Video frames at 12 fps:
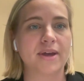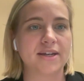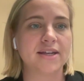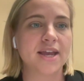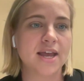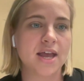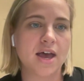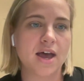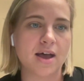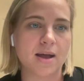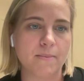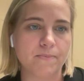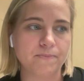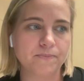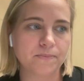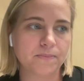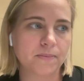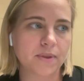But
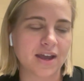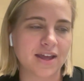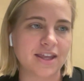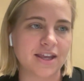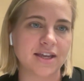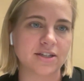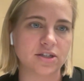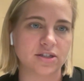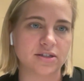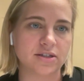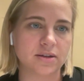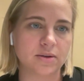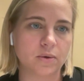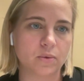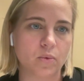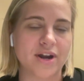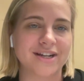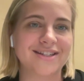I think it's just wanting